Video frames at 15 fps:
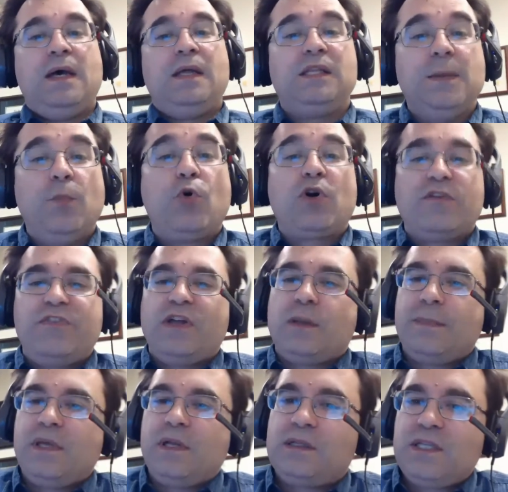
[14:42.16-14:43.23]
The more
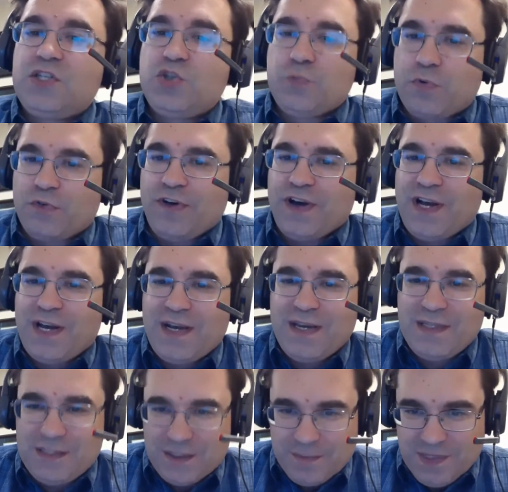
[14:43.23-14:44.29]
availabilities you
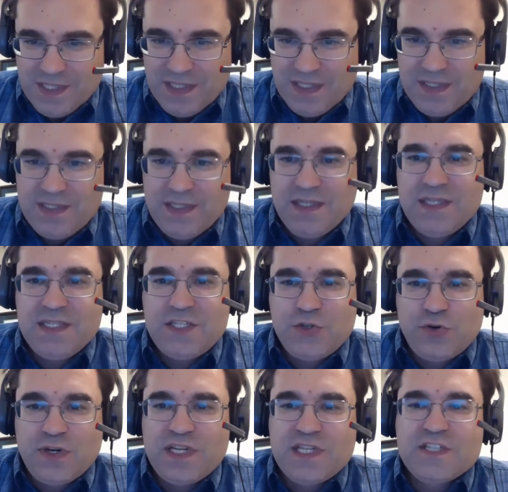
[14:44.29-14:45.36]
provide to me, the
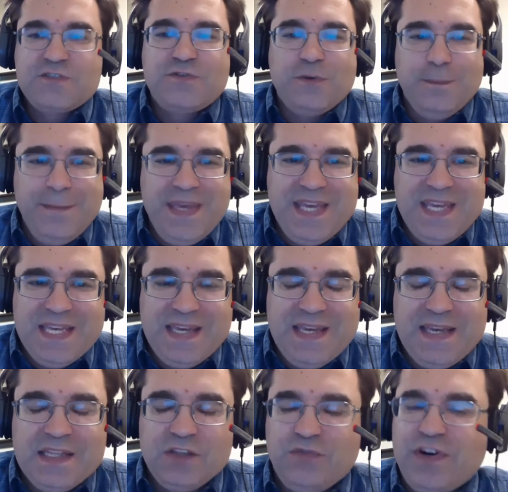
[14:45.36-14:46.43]
easier it is for
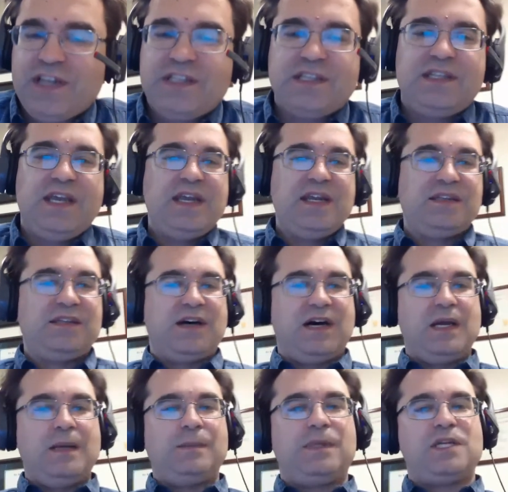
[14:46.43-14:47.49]
me to find a day and a
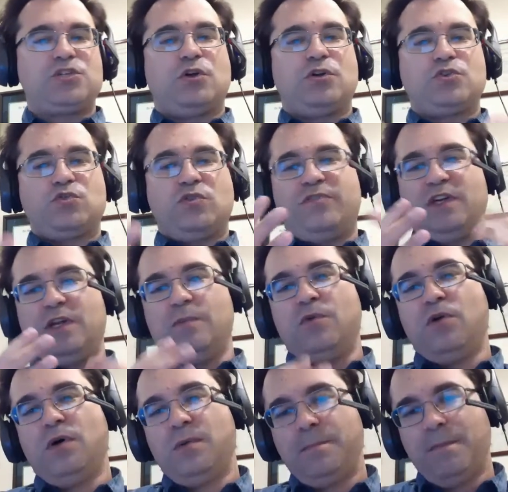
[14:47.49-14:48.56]
time that is also available
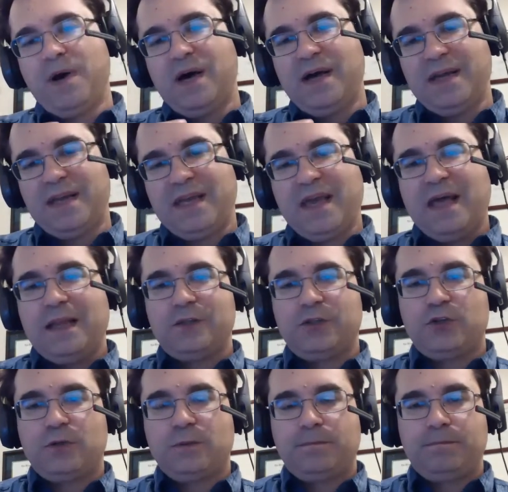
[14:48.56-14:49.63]
on my
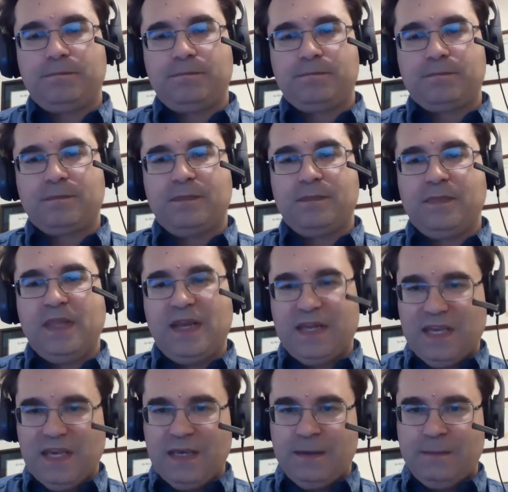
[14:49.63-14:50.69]
calendar. And again,